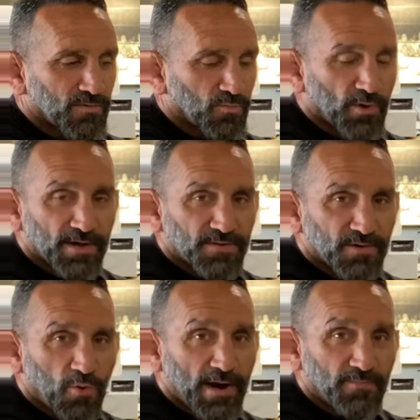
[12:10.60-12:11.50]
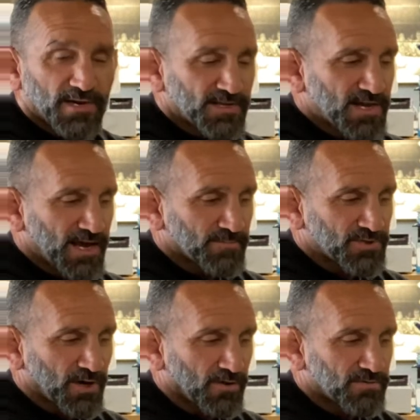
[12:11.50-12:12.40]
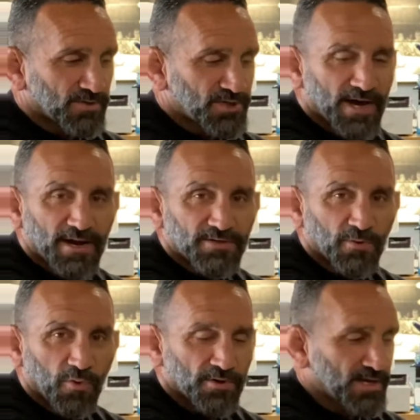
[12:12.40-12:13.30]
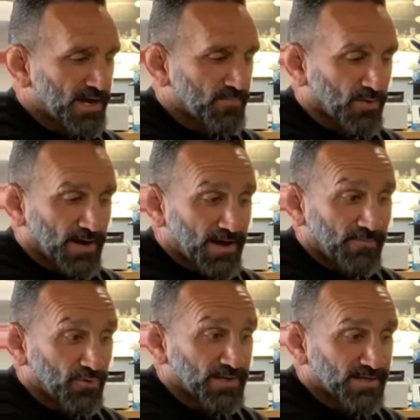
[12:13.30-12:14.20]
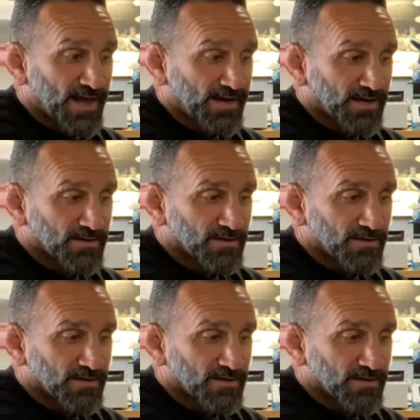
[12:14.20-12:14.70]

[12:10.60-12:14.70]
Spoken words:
with quite a bit of tape. So shout out to war tape. I really like it.